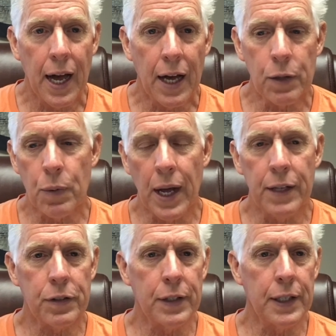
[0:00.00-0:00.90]

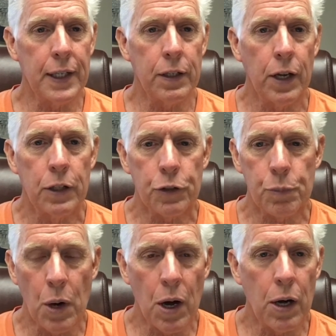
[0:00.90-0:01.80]
Otherwise, the
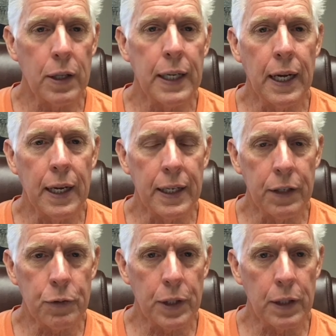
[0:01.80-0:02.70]
small
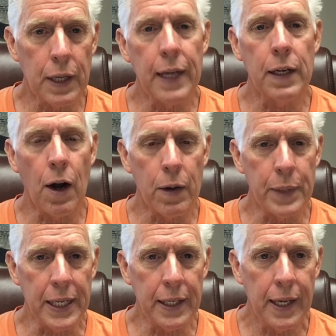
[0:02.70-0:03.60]
Israelite
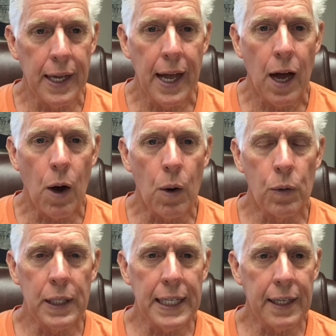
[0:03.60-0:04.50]
army
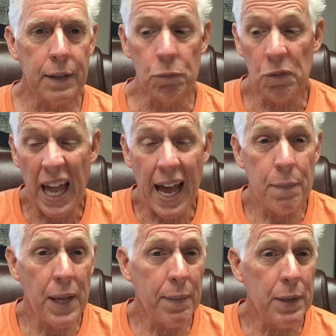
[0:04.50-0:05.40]
only
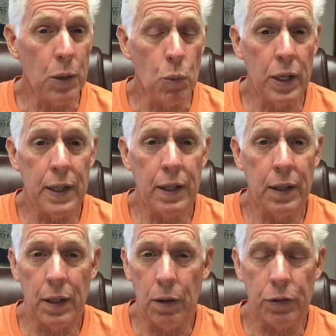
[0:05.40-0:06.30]
had maybe wood
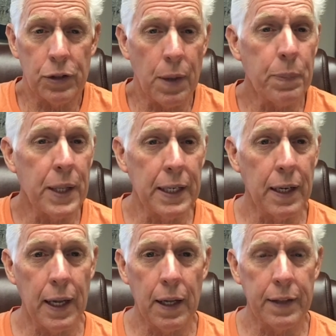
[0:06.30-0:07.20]
or something
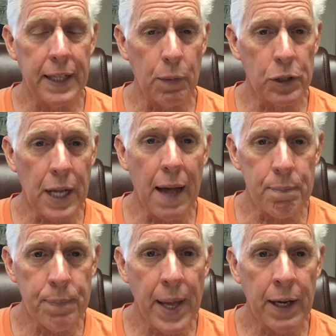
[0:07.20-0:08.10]
that was not
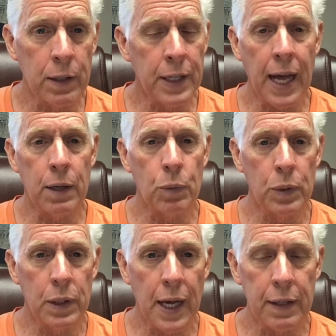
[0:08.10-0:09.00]
metal, not
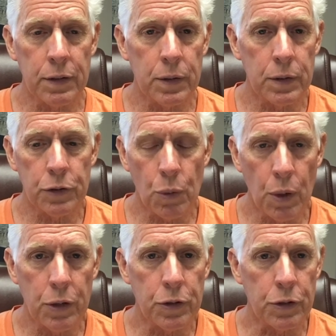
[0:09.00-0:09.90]
wood, not
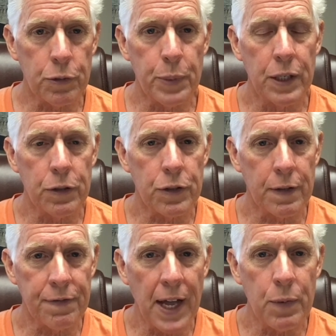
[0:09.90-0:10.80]
swords or spears to
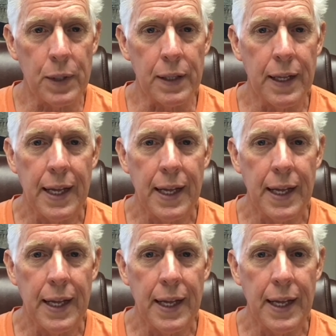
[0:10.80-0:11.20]
fight with.